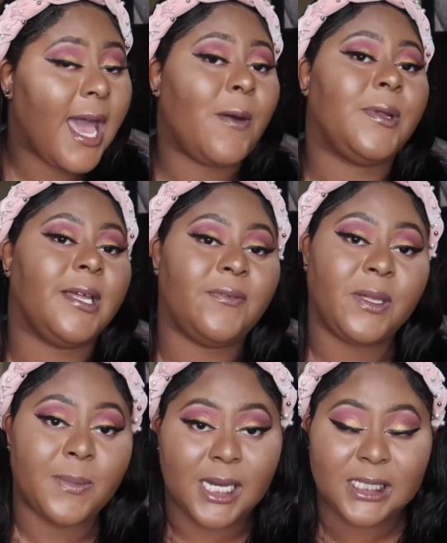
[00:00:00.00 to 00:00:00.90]
I would
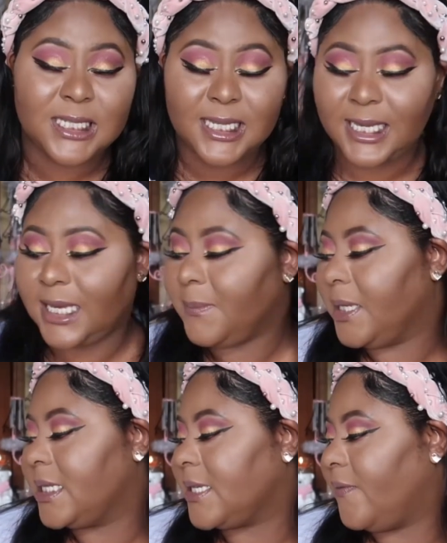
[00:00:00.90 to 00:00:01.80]
definitely buy these again
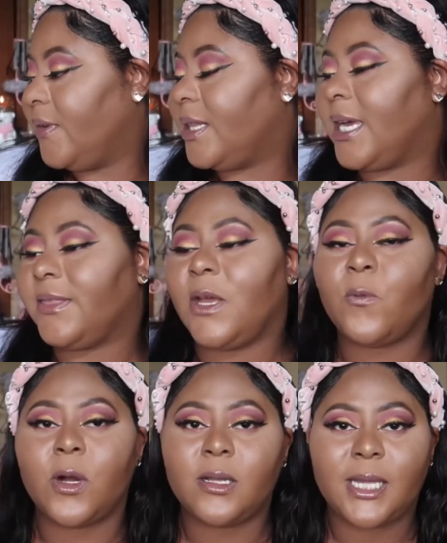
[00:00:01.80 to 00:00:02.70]
because I feel like they
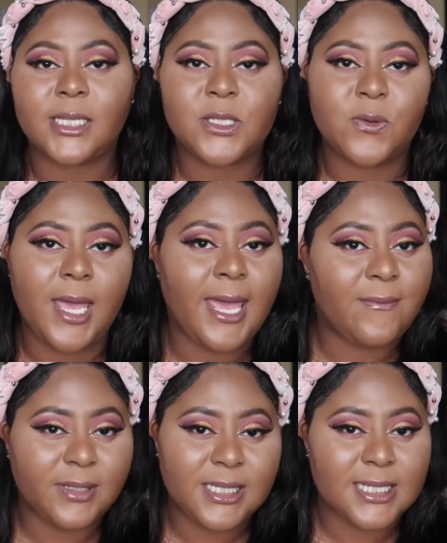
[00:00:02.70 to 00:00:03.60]
weren't like too
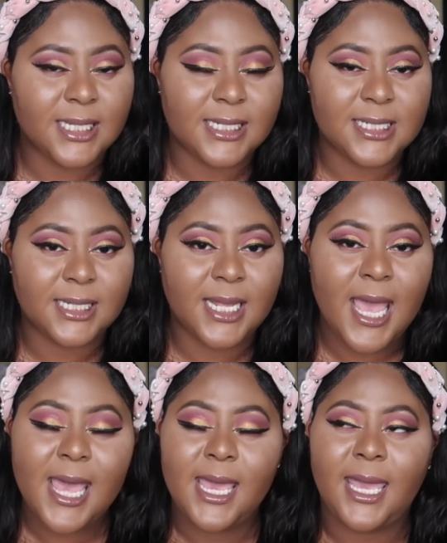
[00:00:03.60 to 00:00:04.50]
heavily scented
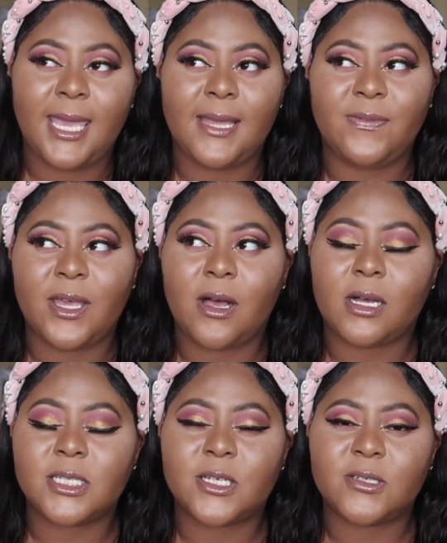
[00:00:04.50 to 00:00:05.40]
and they
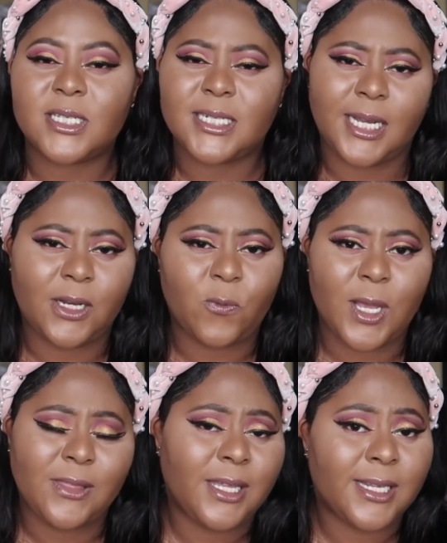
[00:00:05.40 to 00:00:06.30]
also stayed
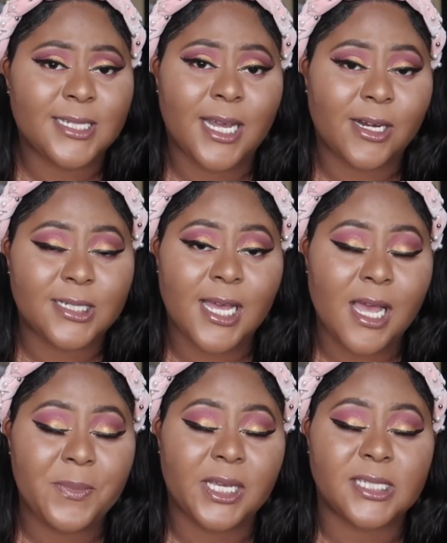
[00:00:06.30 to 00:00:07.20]
wet the entire
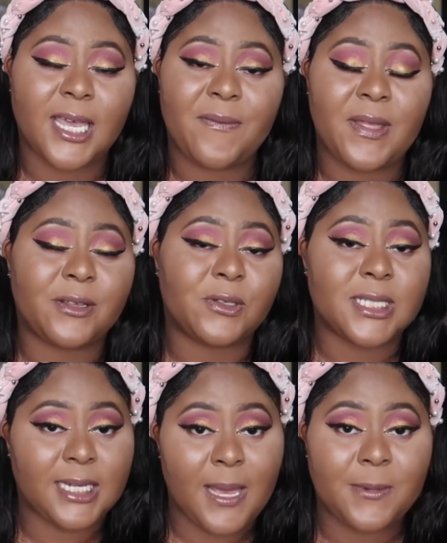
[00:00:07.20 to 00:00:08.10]
time because they have that little
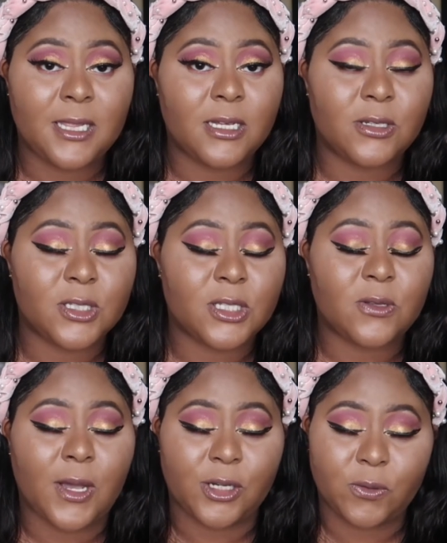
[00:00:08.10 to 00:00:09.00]
snap close
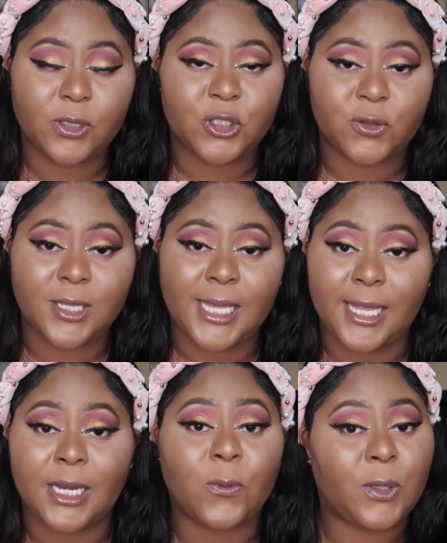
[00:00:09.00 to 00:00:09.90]
so I do enjoy
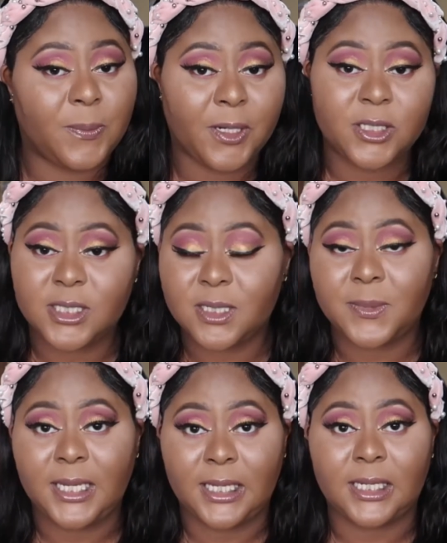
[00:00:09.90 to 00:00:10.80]
that and I would purchase
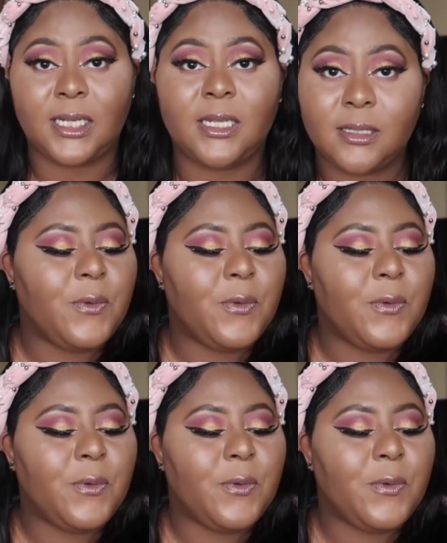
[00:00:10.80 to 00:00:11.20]
them again.